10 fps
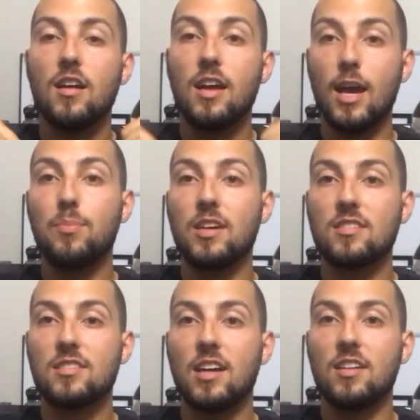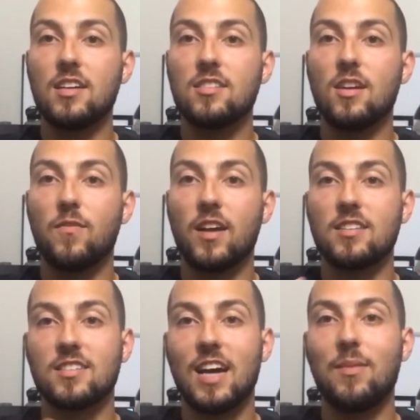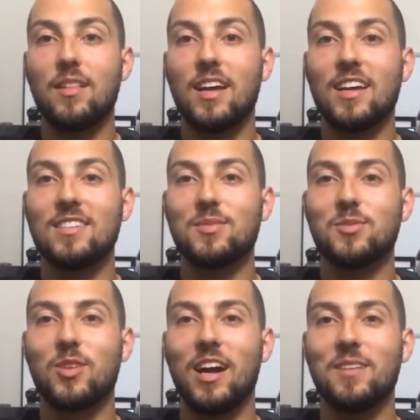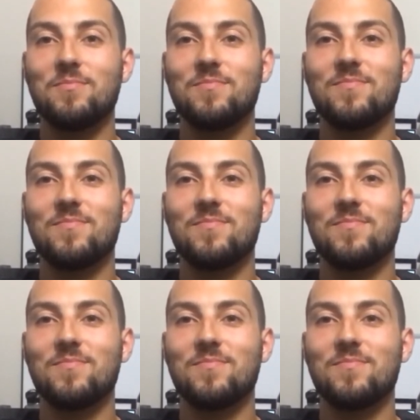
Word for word: Happy excelling. Don't forget to comment, like, and subscribe.